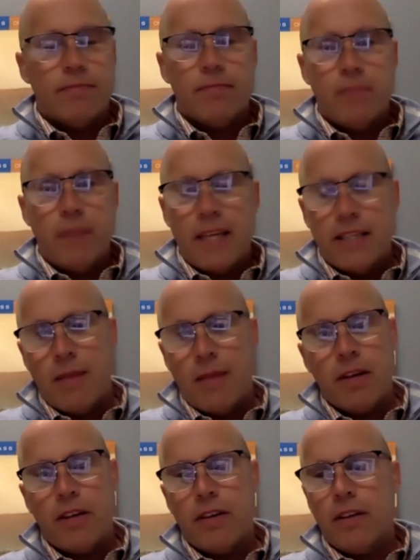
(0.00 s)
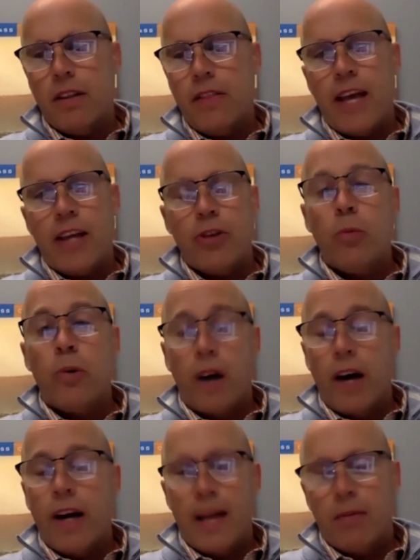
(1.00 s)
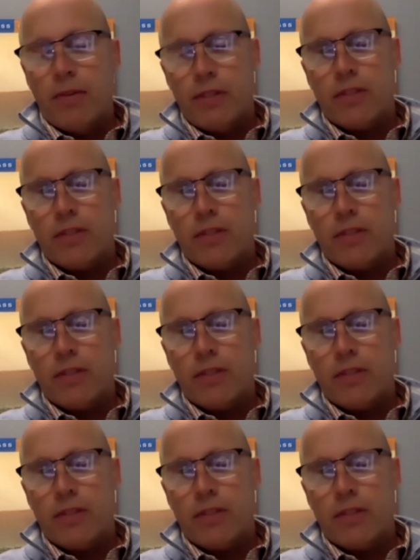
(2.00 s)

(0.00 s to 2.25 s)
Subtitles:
pandemic that you were unable to